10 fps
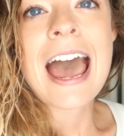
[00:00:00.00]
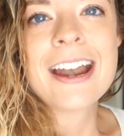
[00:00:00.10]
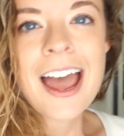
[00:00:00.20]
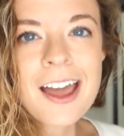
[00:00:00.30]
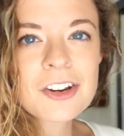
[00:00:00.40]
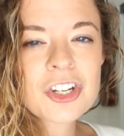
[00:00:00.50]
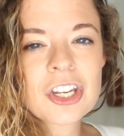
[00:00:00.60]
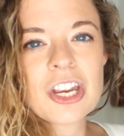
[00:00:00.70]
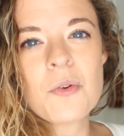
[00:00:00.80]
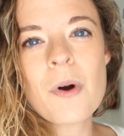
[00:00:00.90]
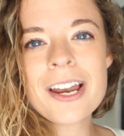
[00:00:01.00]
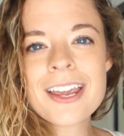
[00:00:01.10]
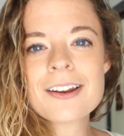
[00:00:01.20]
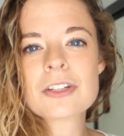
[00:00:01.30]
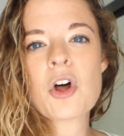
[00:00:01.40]
And actually, you want to
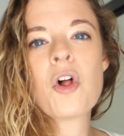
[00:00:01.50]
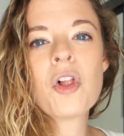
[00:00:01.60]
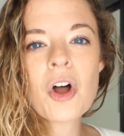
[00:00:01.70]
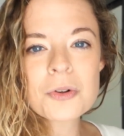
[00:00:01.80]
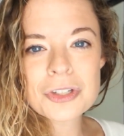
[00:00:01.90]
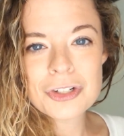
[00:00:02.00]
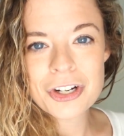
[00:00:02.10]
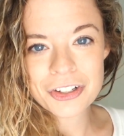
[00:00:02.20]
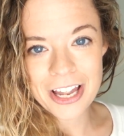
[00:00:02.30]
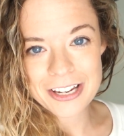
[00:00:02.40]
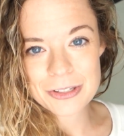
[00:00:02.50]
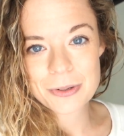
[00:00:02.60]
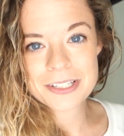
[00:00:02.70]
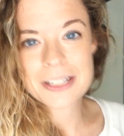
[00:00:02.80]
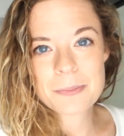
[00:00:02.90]
get as close to your light
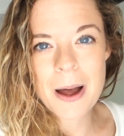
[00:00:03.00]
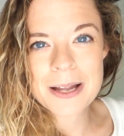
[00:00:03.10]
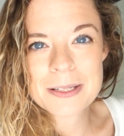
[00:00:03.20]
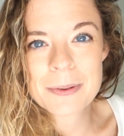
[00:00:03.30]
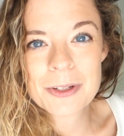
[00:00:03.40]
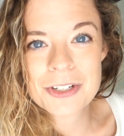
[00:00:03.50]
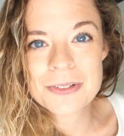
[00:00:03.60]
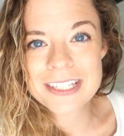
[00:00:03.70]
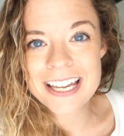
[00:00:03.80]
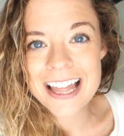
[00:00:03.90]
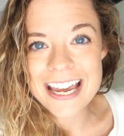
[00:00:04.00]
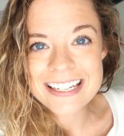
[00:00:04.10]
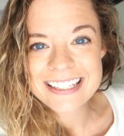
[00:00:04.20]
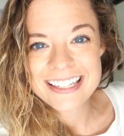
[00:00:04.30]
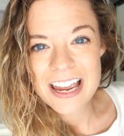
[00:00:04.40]
source as possible. Do you see
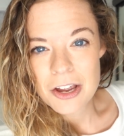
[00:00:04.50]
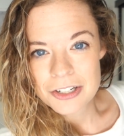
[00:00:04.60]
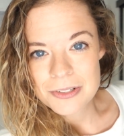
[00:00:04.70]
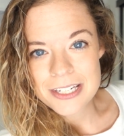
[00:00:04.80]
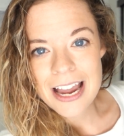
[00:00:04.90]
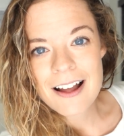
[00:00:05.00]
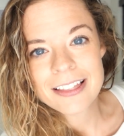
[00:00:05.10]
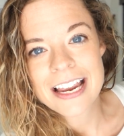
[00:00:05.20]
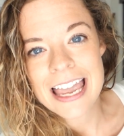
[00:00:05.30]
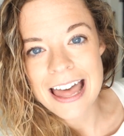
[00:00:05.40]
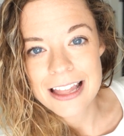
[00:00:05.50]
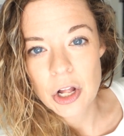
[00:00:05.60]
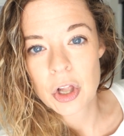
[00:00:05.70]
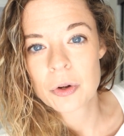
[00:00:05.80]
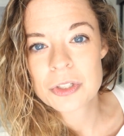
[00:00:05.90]
this? Do you see how, like, the
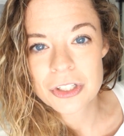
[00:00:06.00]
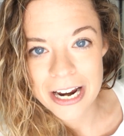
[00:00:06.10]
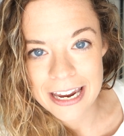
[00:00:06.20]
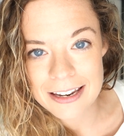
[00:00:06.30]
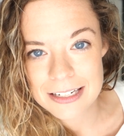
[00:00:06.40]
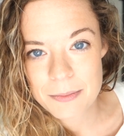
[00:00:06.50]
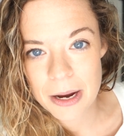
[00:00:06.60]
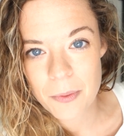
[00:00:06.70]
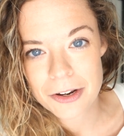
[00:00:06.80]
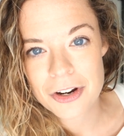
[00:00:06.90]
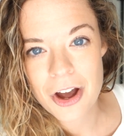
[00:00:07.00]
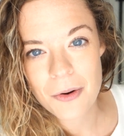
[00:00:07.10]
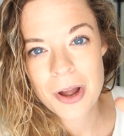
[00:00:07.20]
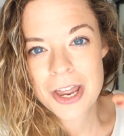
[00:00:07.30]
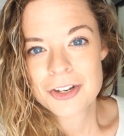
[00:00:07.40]
closer I get to my
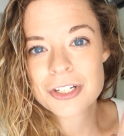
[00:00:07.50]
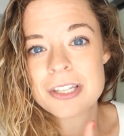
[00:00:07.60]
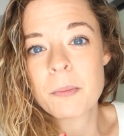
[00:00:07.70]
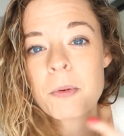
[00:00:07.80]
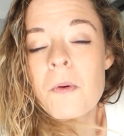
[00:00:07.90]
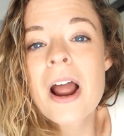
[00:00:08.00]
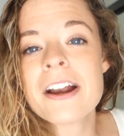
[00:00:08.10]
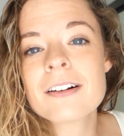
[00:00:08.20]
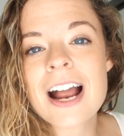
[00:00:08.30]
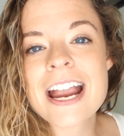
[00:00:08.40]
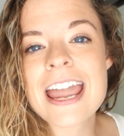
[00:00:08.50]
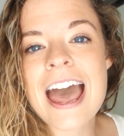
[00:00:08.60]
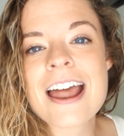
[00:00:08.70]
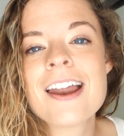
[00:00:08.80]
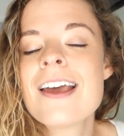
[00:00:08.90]
window, just the brighter I
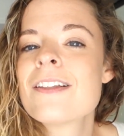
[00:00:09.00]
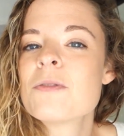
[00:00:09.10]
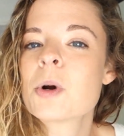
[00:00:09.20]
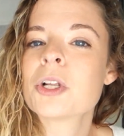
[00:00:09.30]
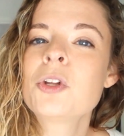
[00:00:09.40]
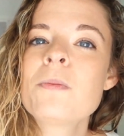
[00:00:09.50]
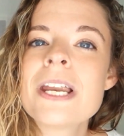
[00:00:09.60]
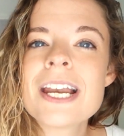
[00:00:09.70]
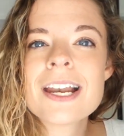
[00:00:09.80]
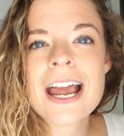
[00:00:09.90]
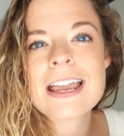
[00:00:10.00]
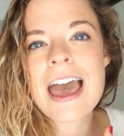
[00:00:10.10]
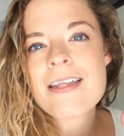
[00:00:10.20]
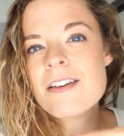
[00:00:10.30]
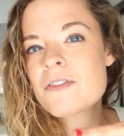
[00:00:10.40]
get, the more illuminated I
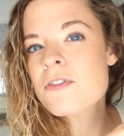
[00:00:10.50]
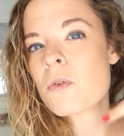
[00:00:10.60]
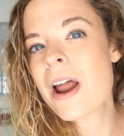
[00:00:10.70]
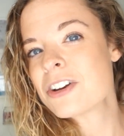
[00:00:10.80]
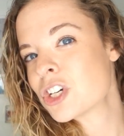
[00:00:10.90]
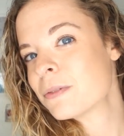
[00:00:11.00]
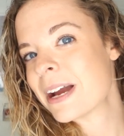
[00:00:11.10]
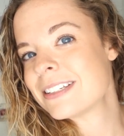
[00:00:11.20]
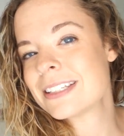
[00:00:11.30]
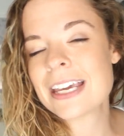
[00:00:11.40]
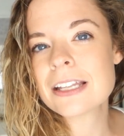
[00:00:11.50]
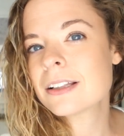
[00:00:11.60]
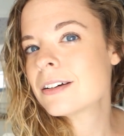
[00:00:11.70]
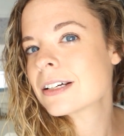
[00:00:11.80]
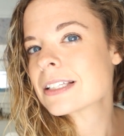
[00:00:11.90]
get, the fresher my
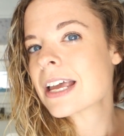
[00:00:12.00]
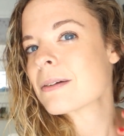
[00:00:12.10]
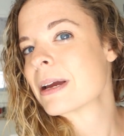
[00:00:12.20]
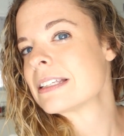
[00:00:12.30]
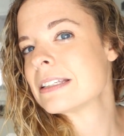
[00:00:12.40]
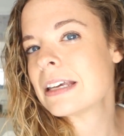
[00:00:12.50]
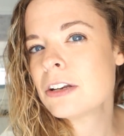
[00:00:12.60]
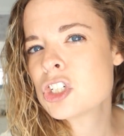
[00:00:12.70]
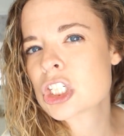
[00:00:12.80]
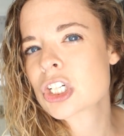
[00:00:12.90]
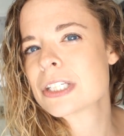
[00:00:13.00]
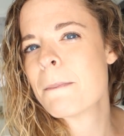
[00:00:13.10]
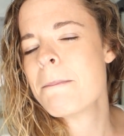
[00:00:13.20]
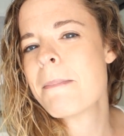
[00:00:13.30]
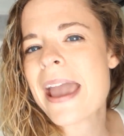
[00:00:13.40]
skin looks. Like, my skin just looks
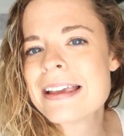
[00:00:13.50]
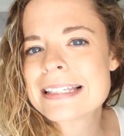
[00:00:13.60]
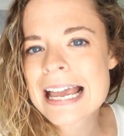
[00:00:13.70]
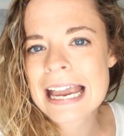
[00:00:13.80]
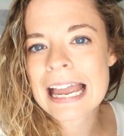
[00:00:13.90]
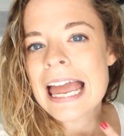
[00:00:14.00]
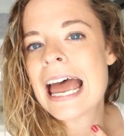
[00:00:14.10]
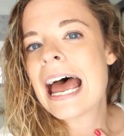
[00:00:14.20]
amazing.